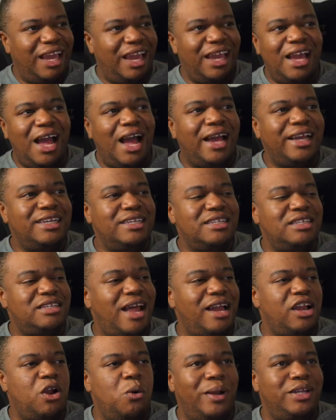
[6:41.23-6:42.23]
AI is
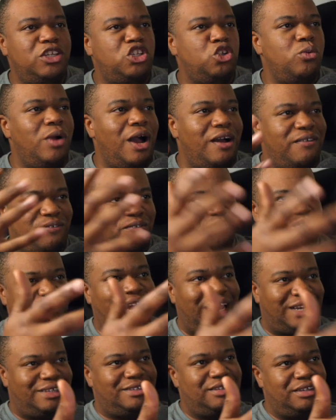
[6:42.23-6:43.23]
not going to
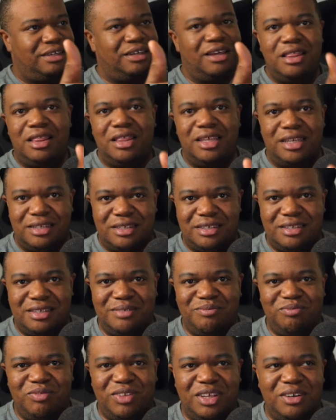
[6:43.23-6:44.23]
affect
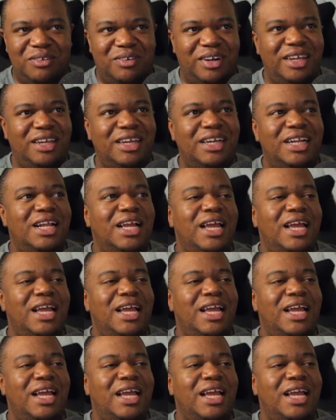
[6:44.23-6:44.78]
this, right?